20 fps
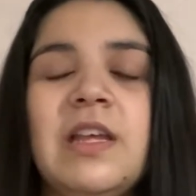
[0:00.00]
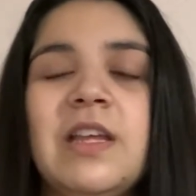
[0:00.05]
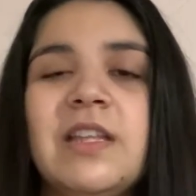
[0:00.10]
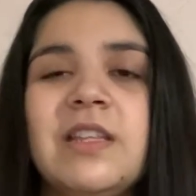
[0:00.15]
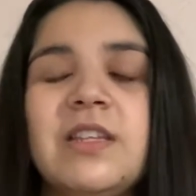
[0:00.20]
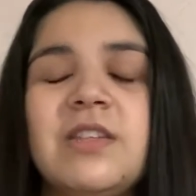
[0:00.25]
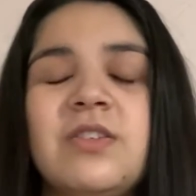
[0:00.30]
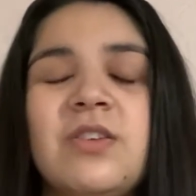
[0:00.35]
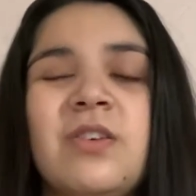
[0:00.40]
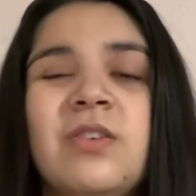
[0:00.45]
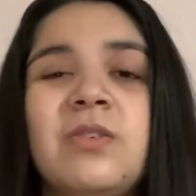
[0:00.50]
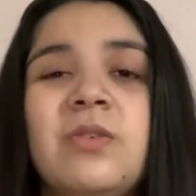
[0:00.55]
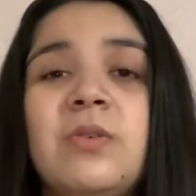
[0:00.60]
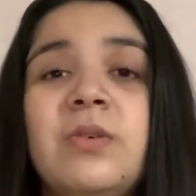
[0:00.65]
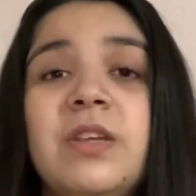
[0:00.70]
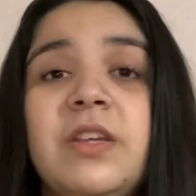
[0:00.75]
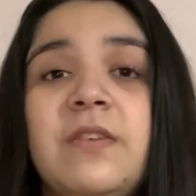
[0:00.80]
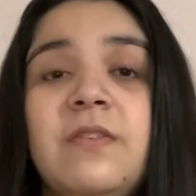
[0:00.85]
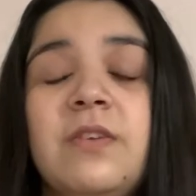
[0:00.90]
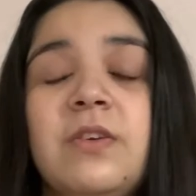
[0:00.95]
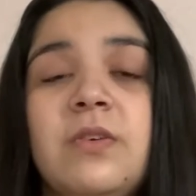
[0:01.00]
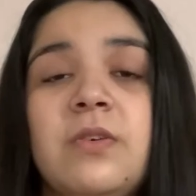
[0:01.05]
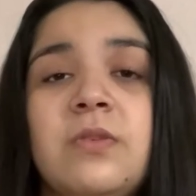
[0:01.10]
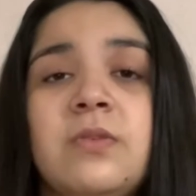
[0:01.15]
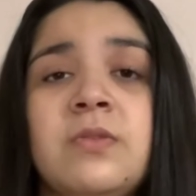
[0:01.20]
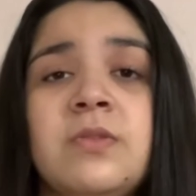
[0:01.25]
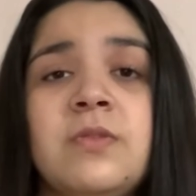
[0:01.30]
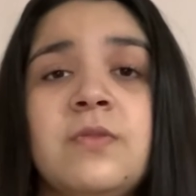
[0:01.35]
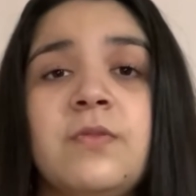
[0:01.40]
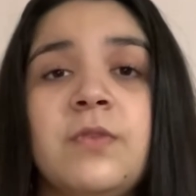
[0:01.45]
This article even
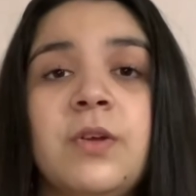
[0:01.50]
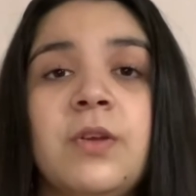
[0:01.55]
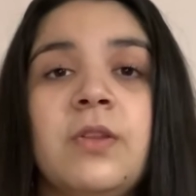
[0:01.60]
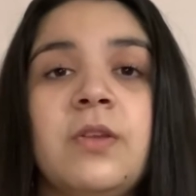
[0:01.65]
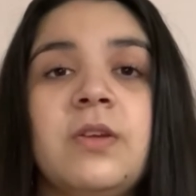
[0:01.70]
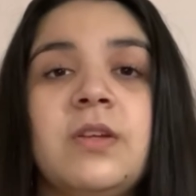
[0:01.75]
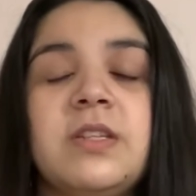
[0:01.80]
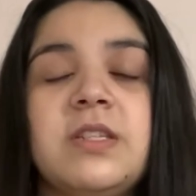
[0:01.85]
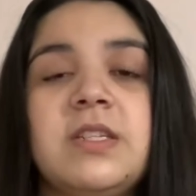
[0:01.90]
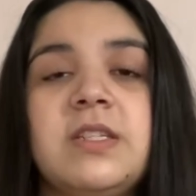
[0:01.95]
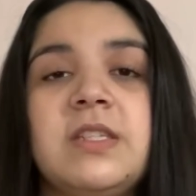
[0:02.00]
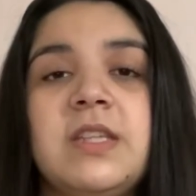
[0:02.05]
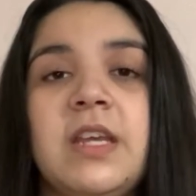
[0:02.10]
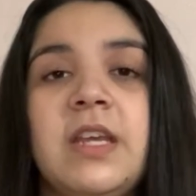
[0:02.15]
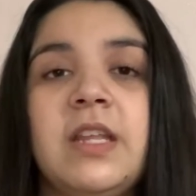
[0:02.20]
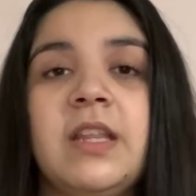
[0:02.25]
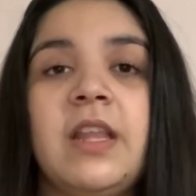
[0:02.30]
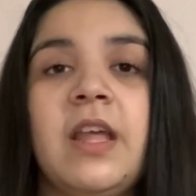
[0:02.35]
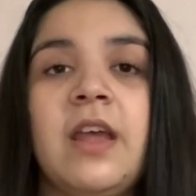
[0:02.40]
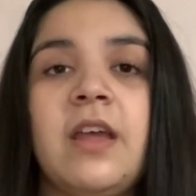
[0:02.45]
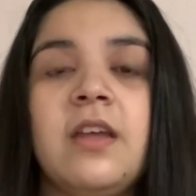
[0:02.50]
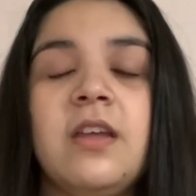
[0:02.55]
goes further into saying that